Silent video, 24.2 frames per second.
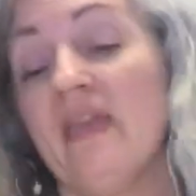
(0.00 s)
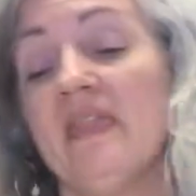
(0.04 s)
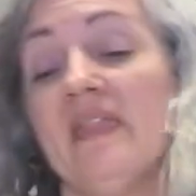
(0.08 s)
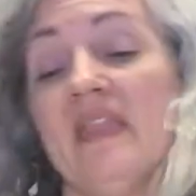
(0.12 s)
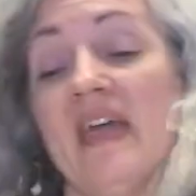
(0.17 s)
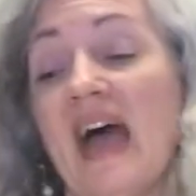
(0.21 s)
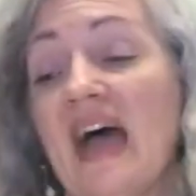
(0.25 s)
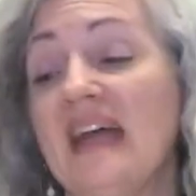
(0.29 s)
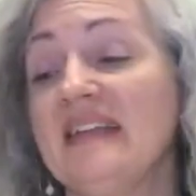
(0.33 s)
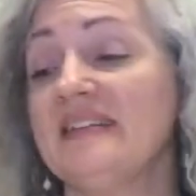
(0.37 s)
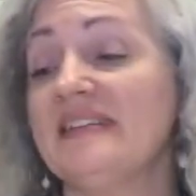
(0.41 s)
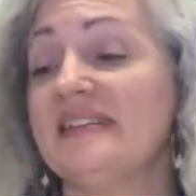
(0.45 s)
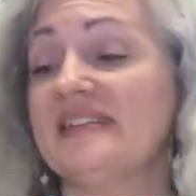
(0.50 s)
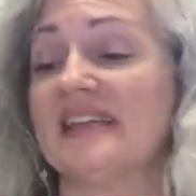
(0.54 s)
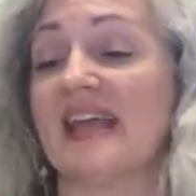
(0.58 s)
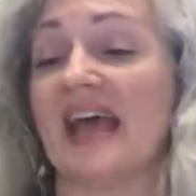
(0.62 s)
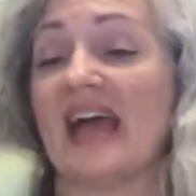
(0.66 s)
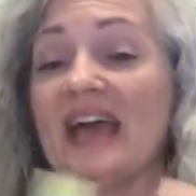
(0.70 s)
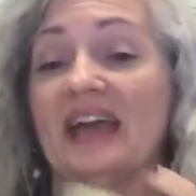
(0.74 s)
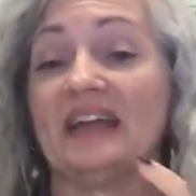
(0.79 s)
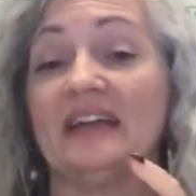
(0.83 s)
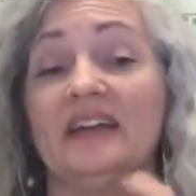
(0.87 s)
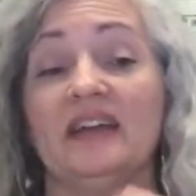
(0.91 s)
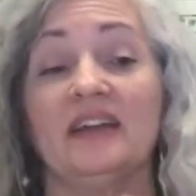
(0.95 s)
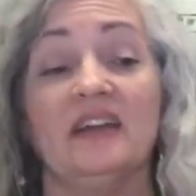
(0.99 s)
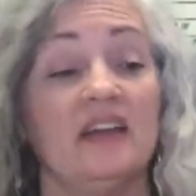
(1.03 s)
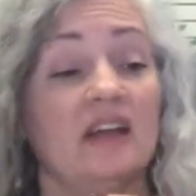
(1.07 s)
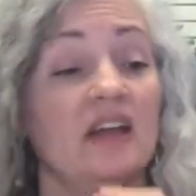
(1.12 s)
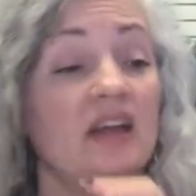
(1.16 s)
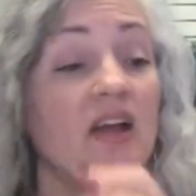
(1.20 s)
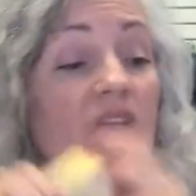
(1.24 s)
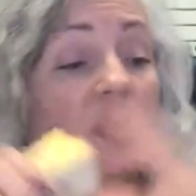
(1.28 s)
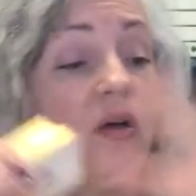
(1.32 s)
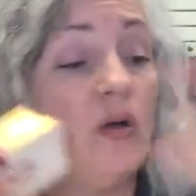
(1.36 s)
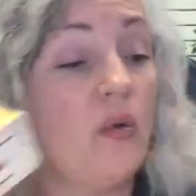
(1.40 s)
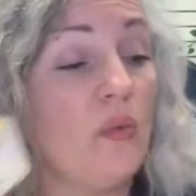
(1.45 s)
that said,
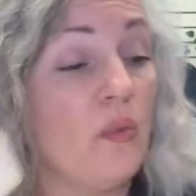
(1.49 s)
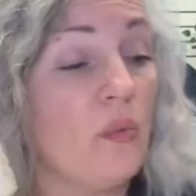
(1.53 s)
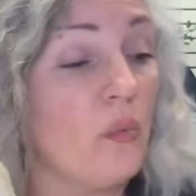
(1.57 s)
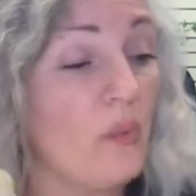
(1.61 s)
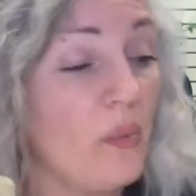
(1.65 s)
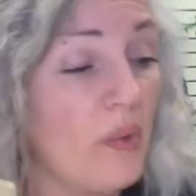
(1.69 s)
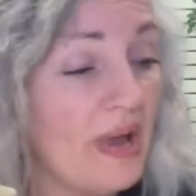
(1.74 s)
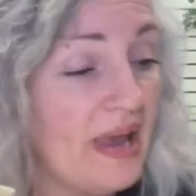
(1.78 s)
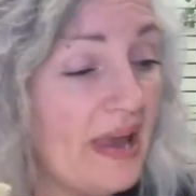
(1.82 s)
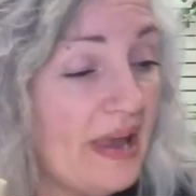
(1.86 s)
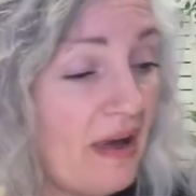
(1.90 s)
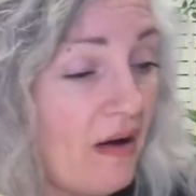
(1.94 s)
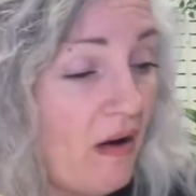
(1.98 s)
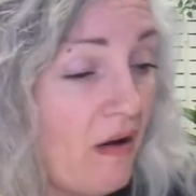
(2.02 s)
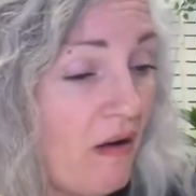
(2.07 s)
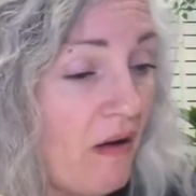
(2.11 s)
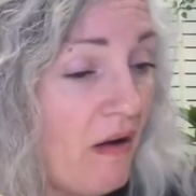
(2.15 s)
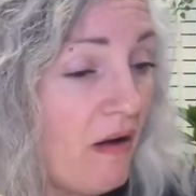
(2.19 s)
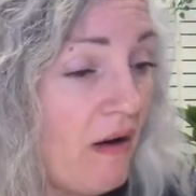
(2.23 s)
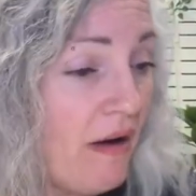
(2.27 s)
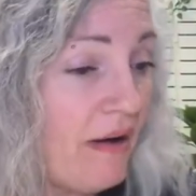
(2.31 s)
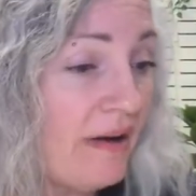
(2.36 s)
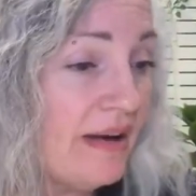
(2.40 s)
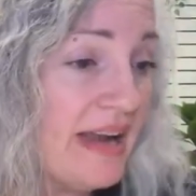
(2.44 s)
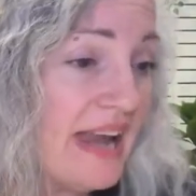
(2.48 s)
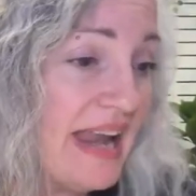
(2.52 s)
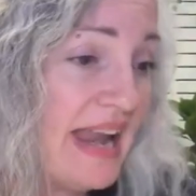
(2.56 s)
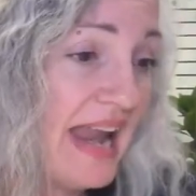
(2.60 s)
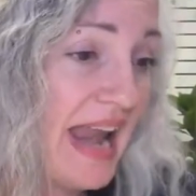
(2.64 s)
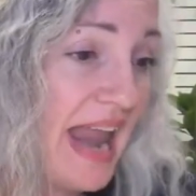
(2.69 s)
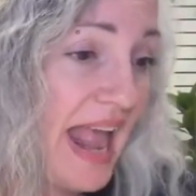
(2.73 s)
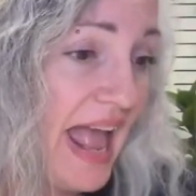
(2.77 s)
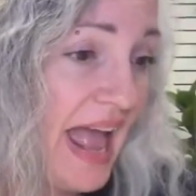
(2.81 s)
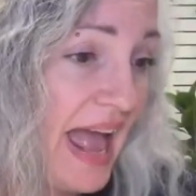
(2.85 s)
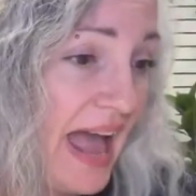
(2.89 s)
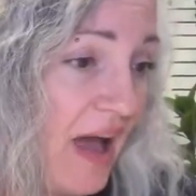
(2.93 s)
we are
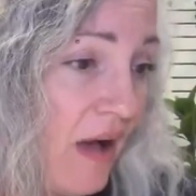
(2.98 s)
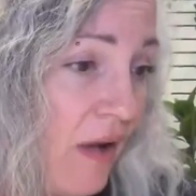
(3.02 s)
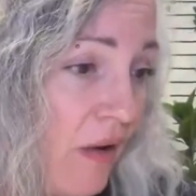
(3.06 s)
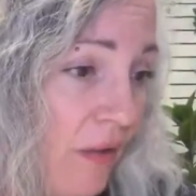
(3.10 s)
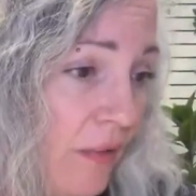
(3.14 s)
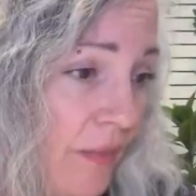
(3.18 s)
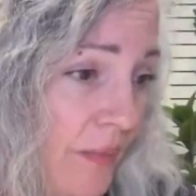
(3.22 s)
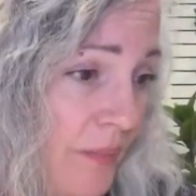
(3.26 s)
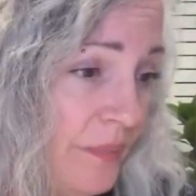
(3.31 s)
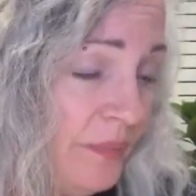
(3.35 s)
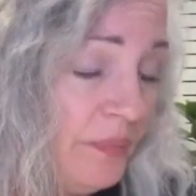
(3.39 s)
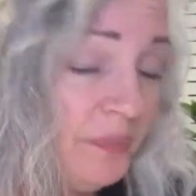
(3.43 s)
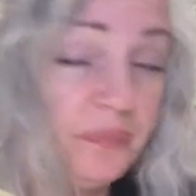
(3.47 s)
now